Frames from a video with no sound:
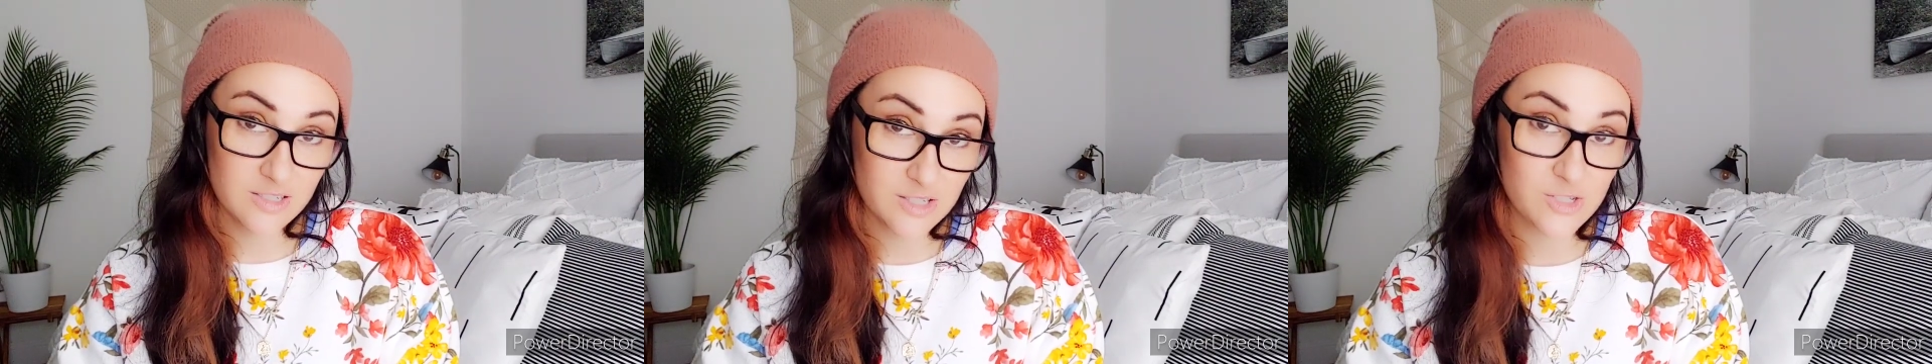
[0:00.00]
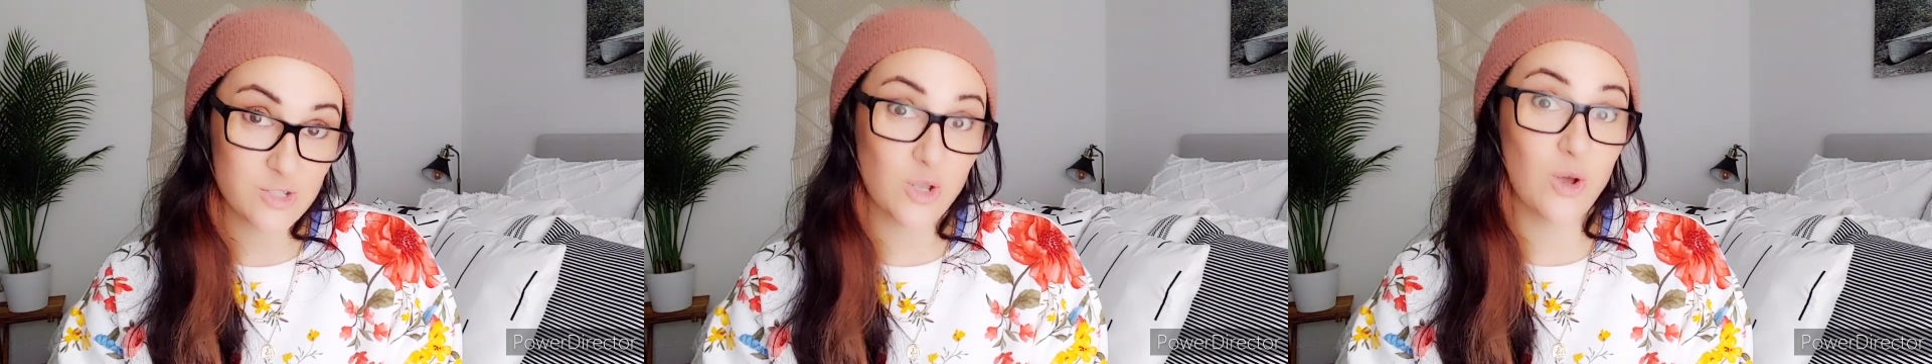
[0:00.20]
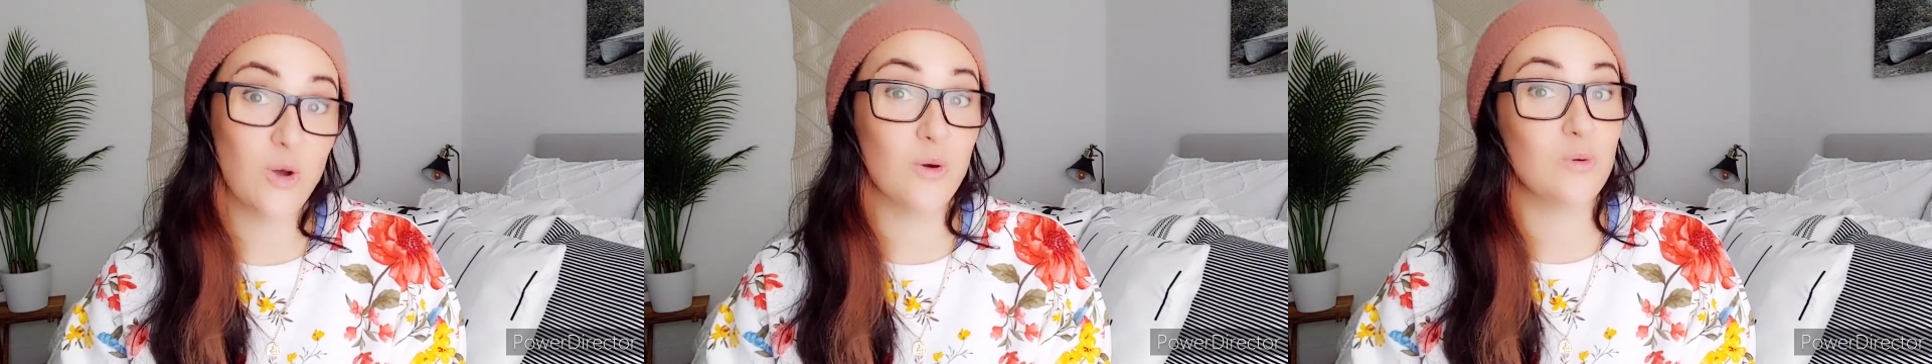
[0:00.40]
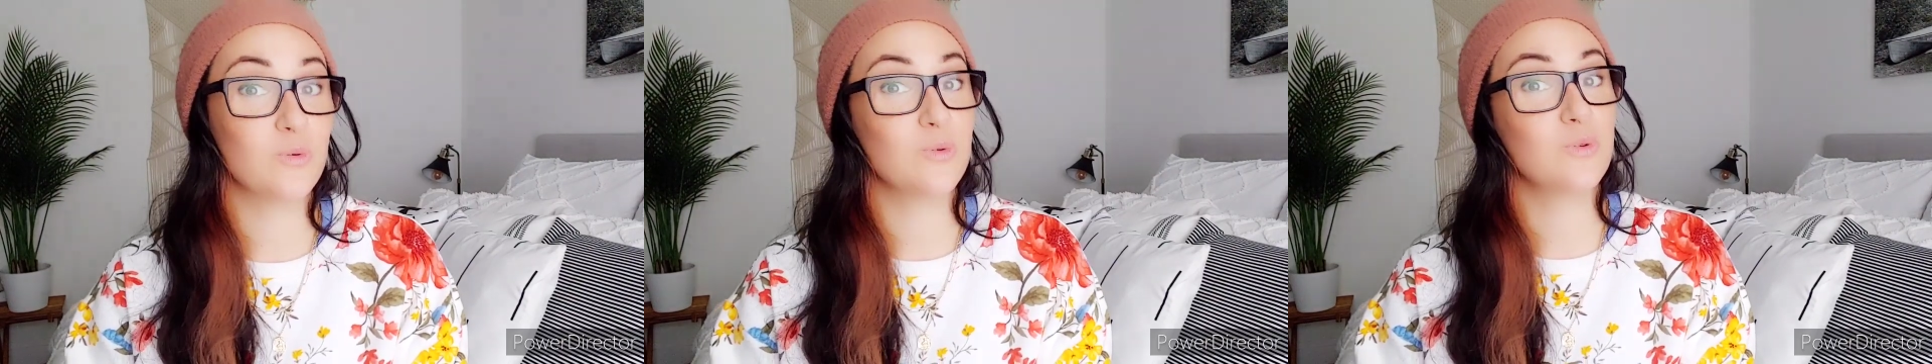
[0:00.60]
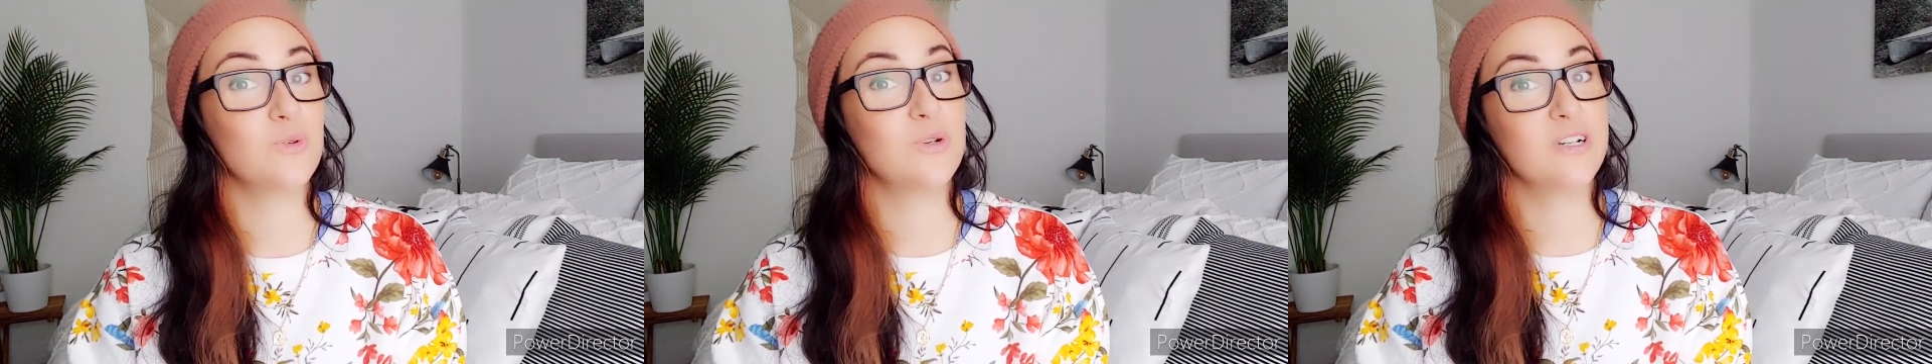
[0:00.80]

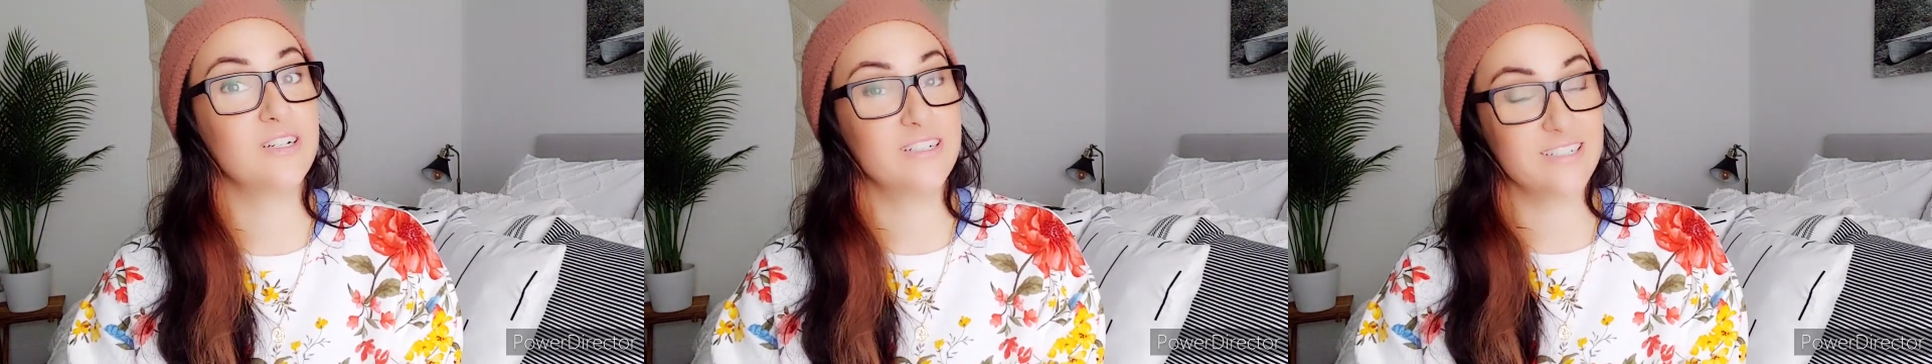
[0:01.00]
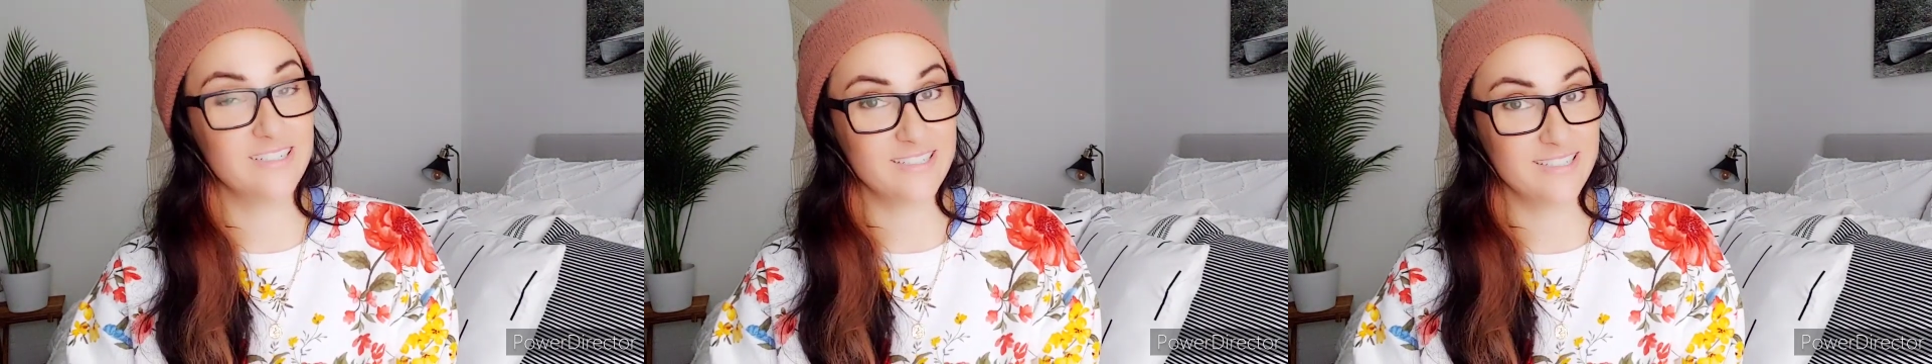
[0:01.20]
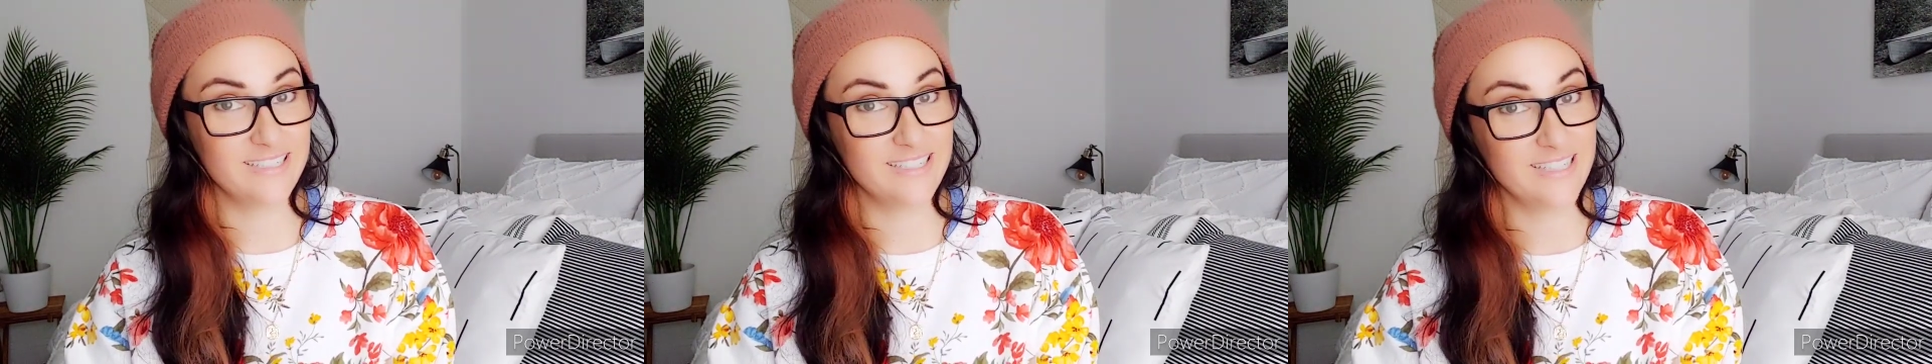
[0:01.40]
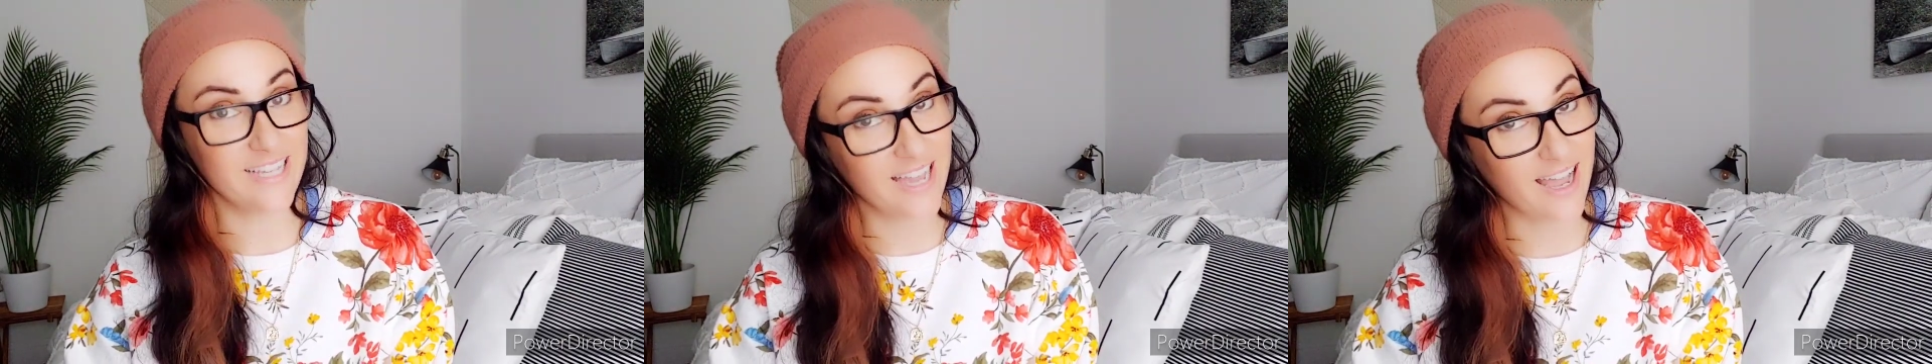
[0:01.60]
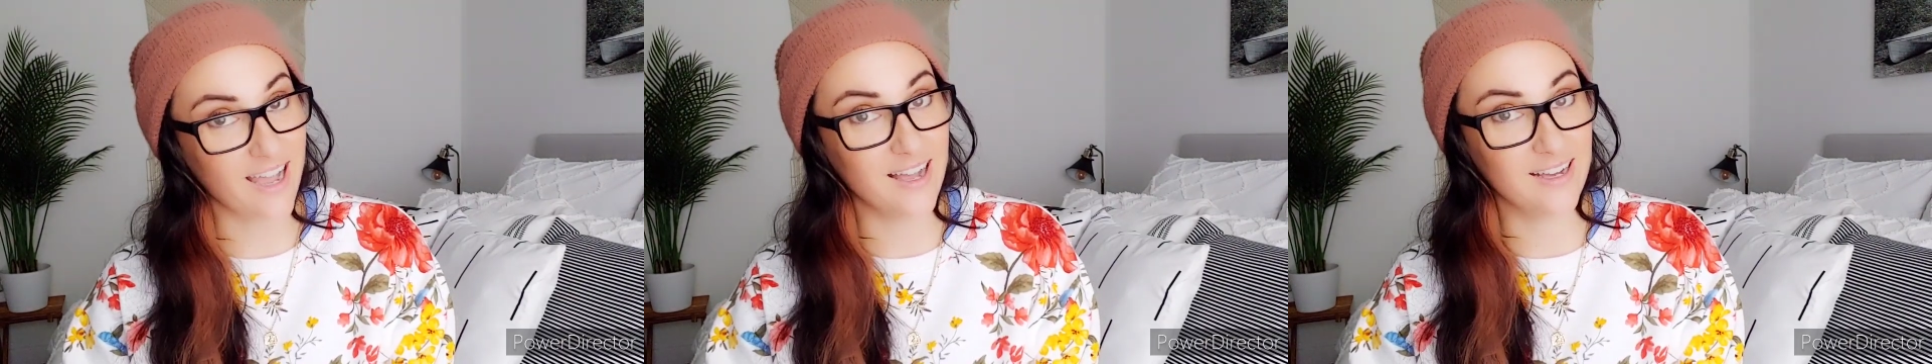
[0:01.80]
So yeah,